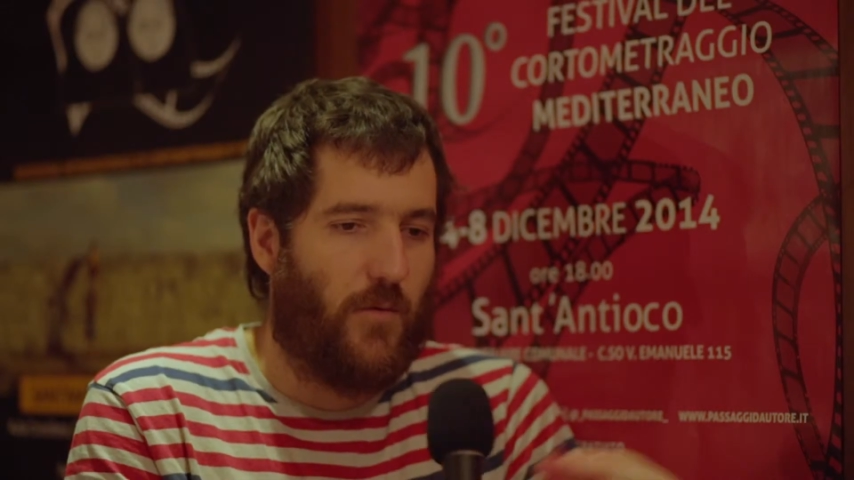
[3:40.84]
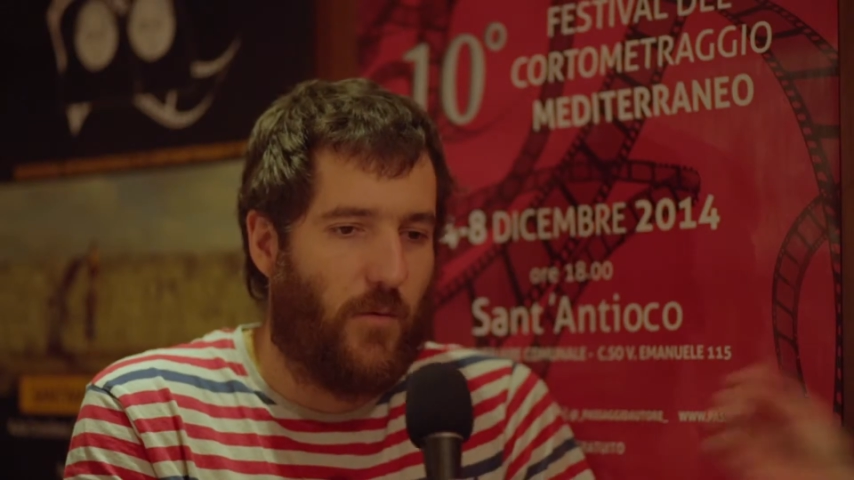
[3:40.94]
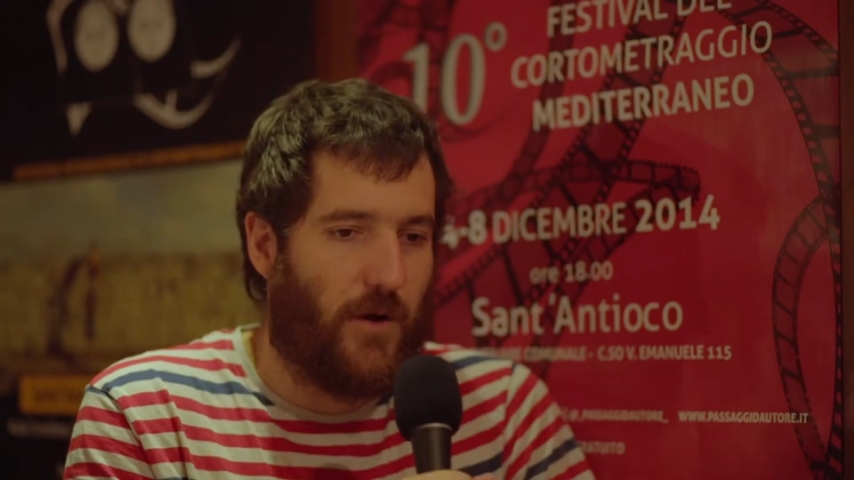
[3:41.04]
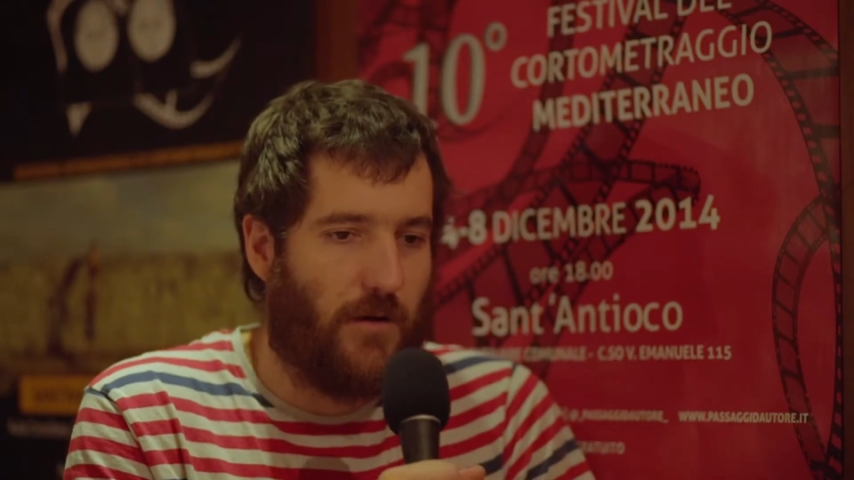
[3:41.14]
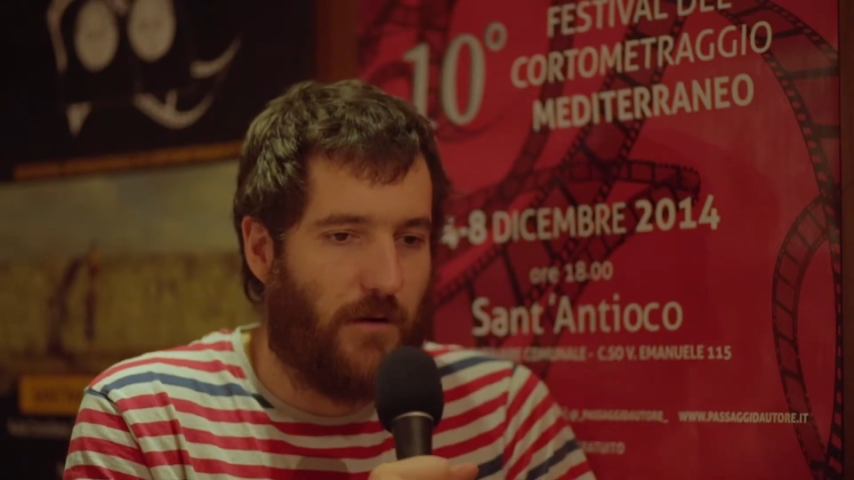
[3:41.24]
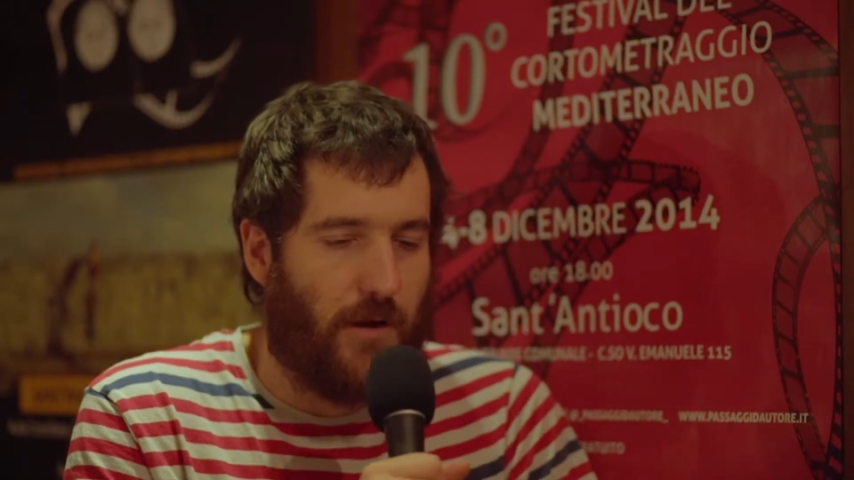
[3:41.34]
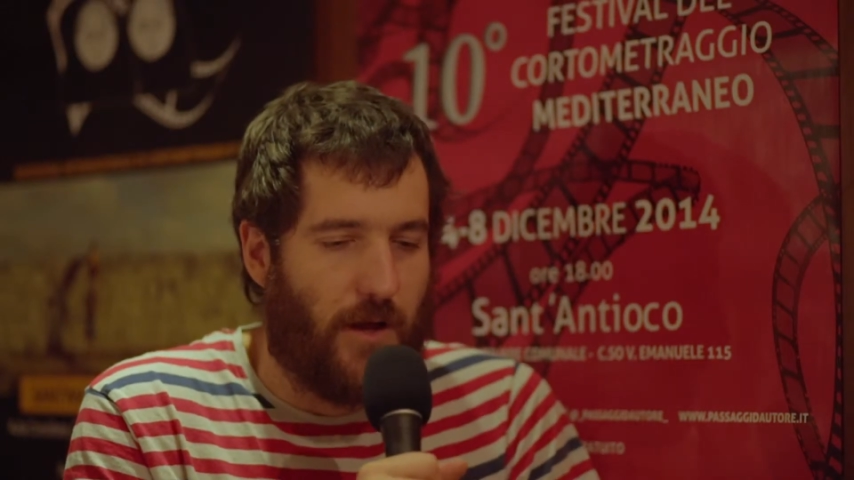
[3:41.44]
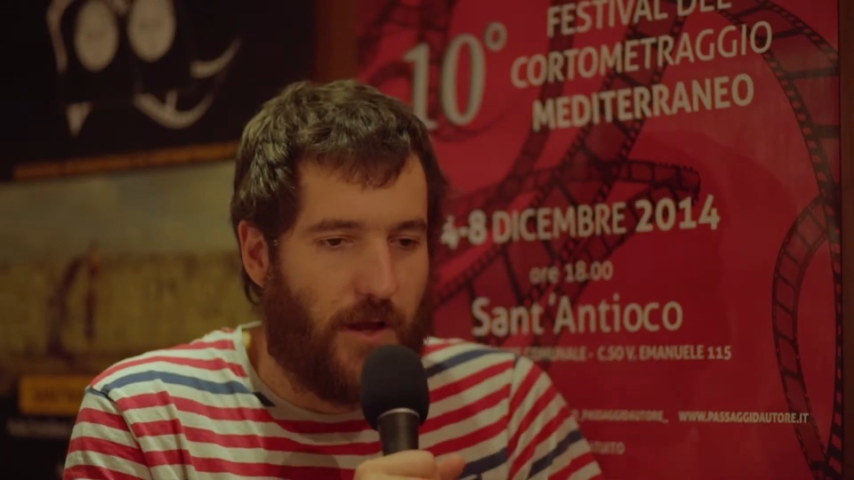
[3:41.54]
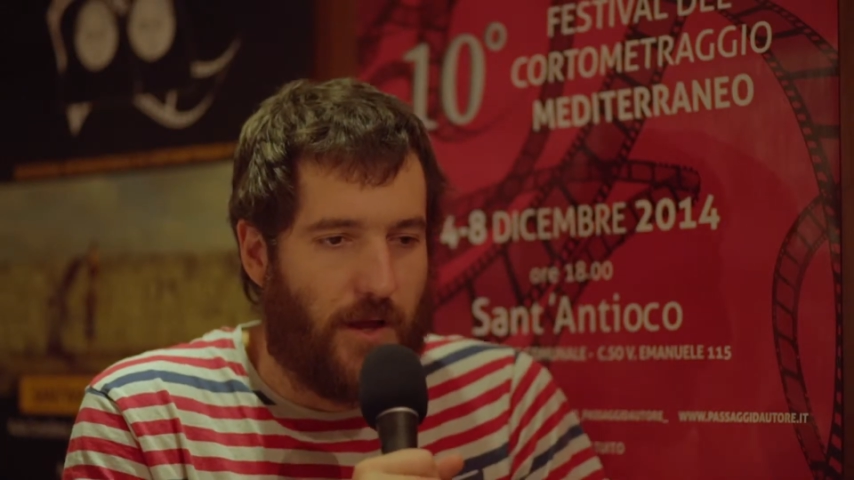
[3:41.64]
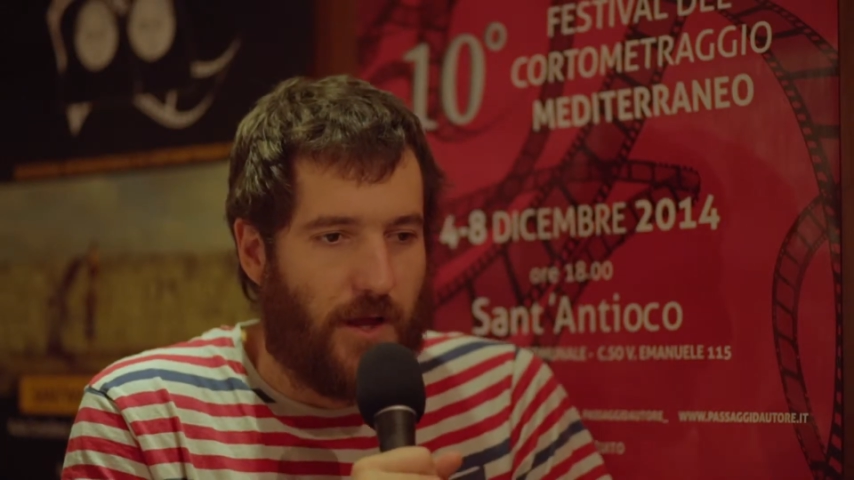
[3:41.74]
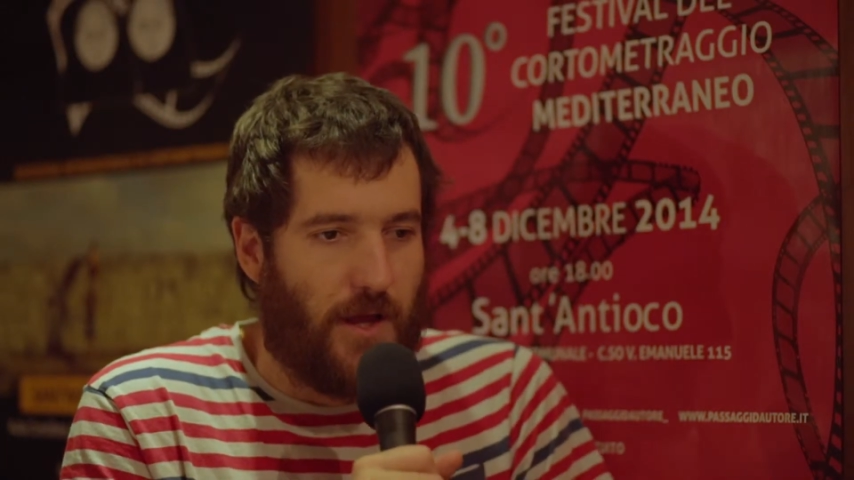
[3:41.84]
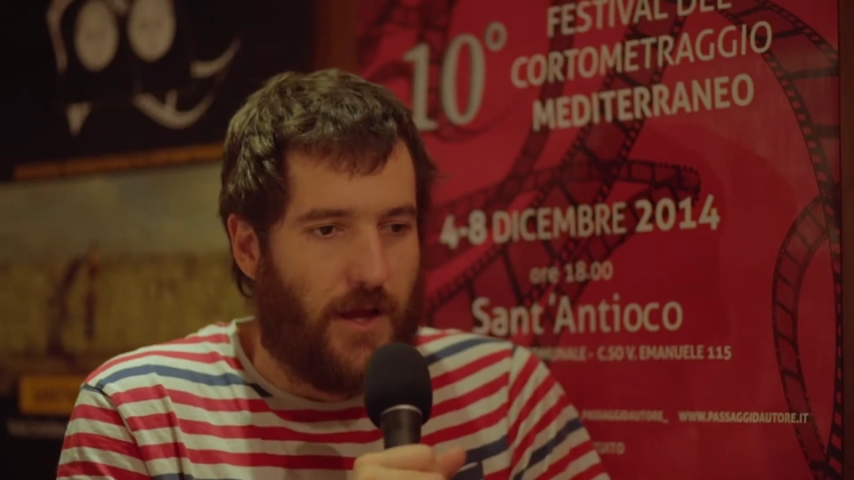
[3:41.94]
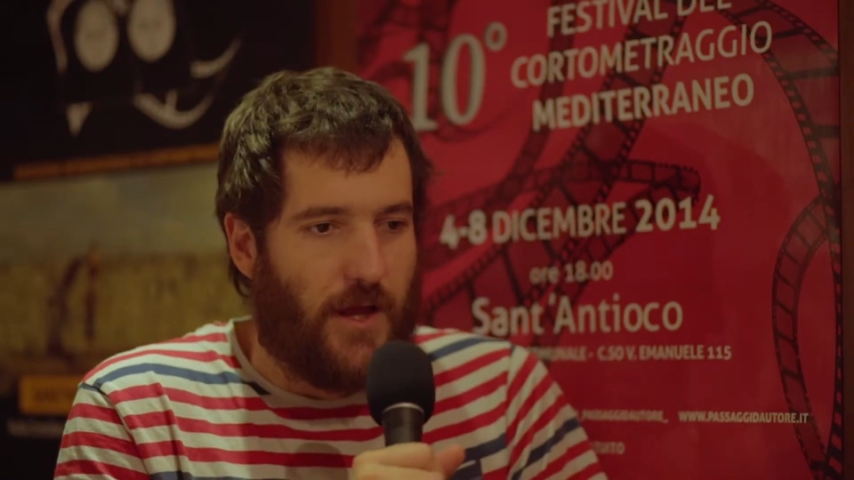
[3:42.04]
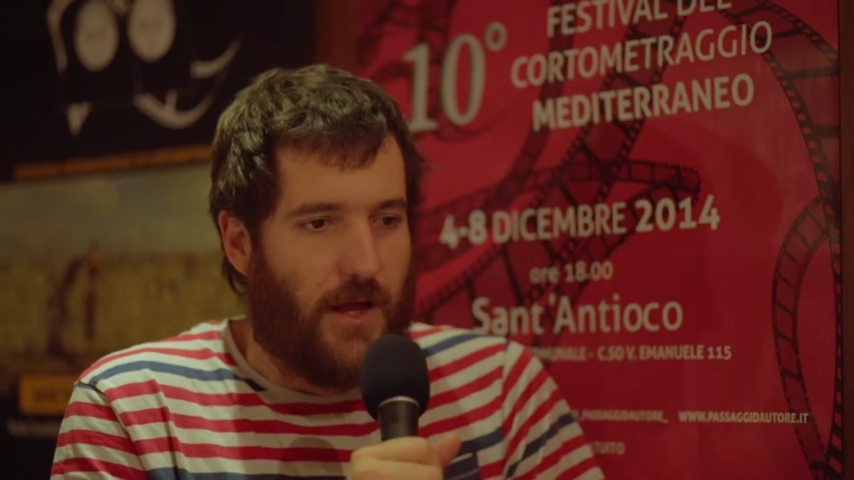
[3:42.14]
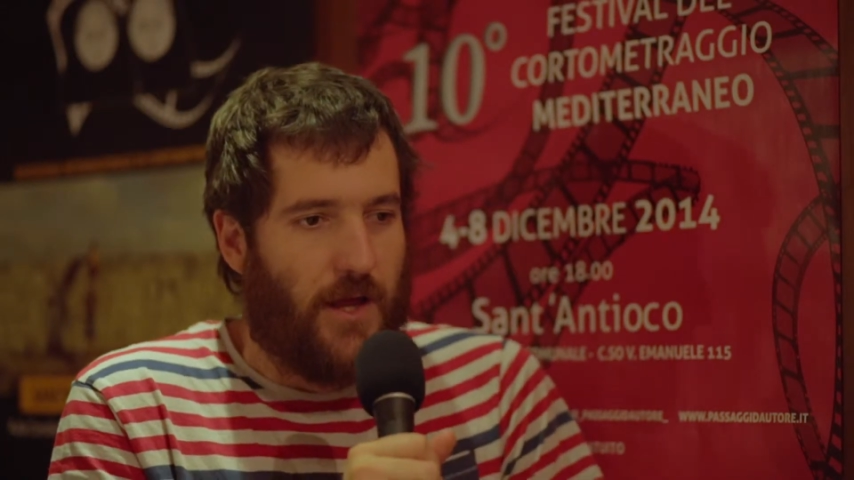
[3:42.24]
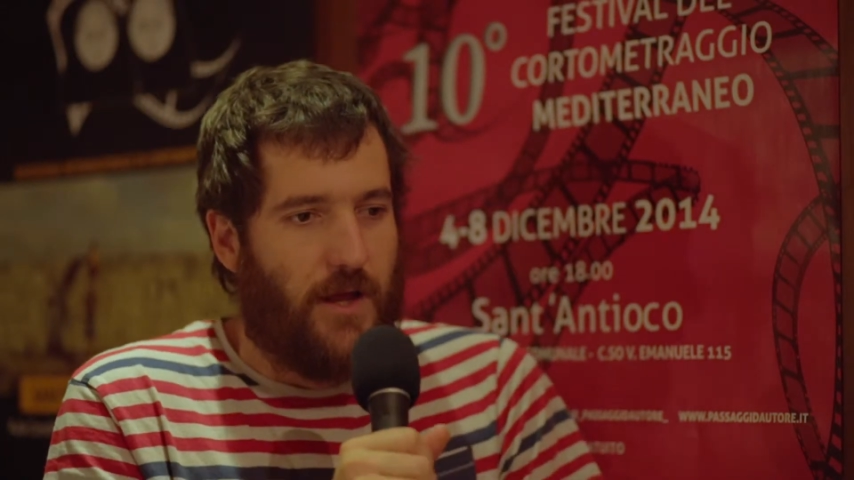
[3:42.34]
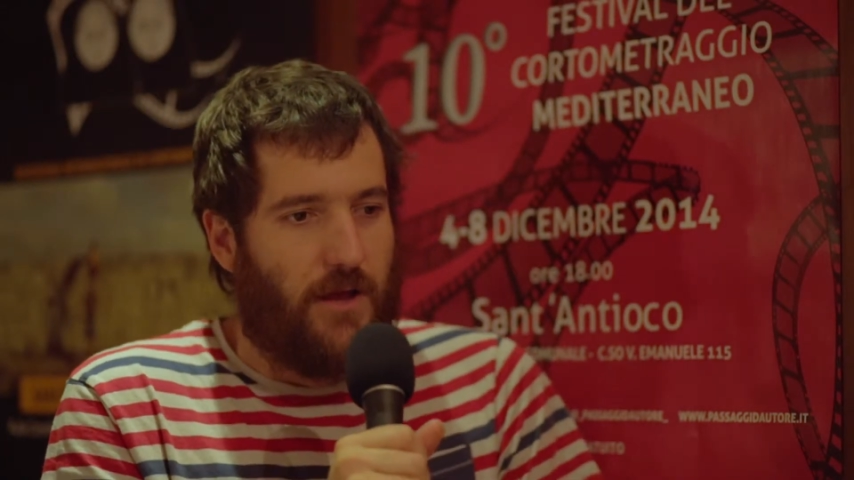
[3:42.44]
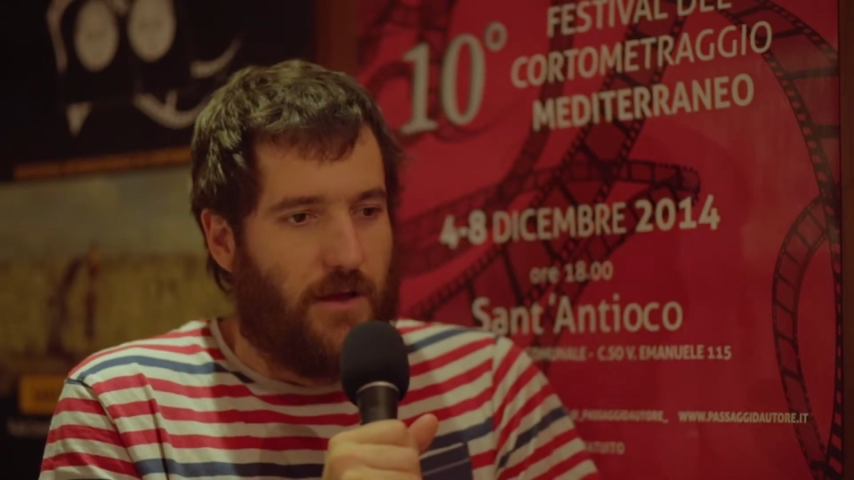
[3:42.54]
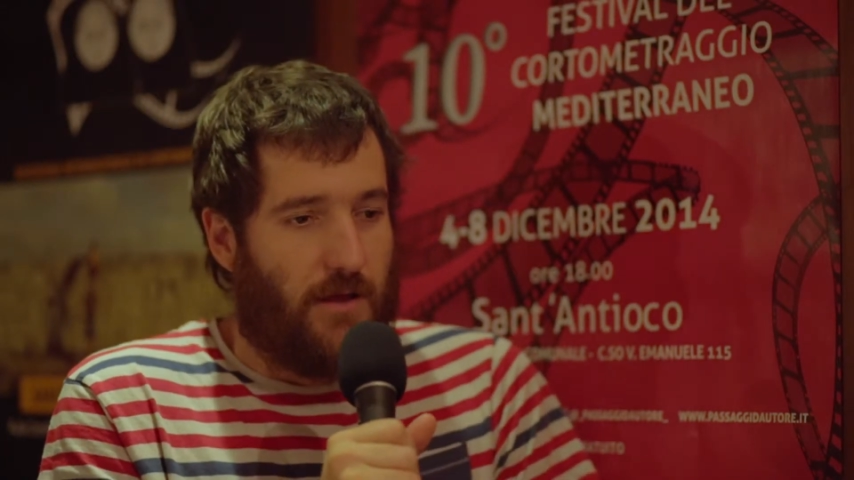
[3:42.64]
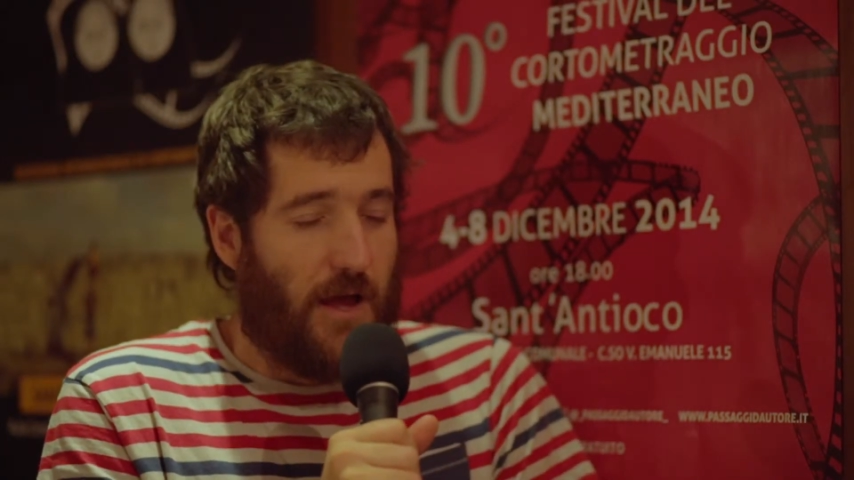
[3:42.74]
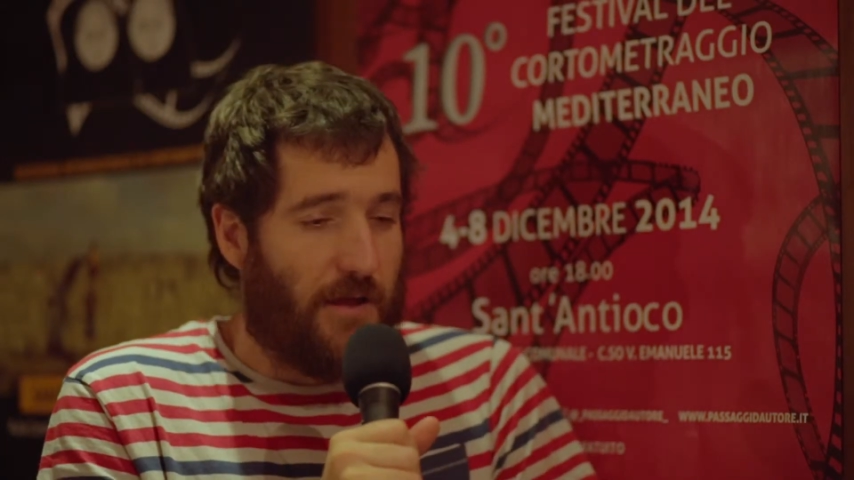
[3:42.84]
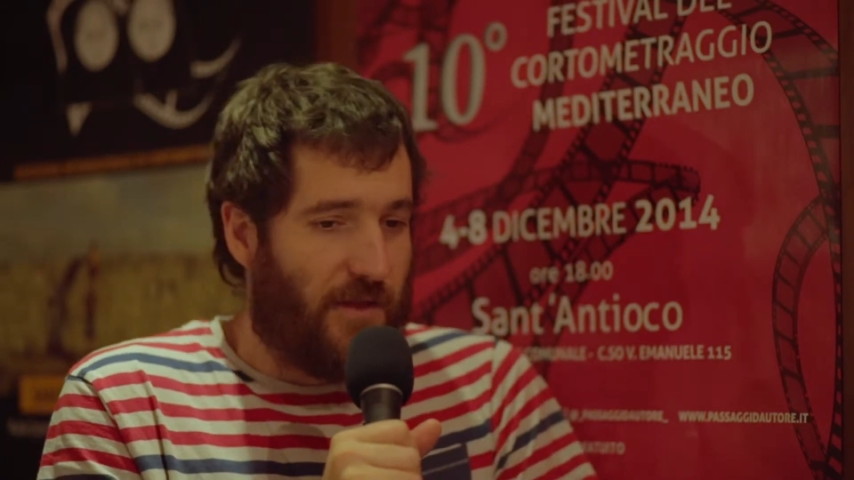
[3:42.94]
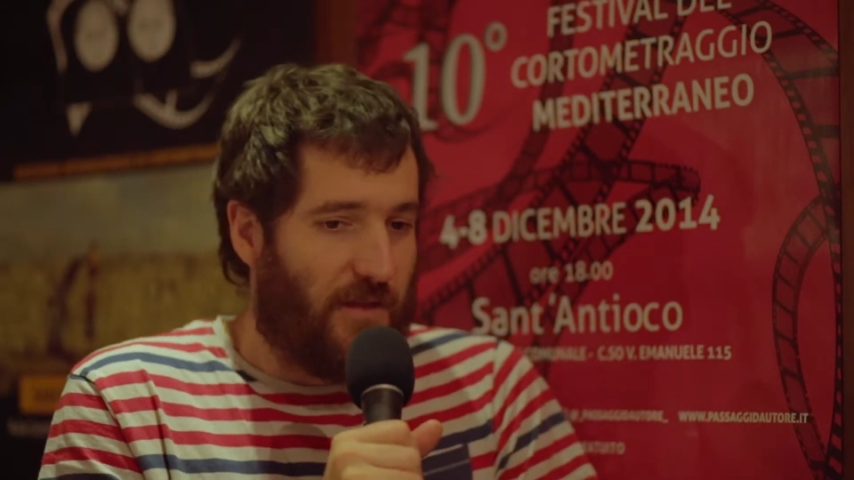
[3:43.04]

Well, I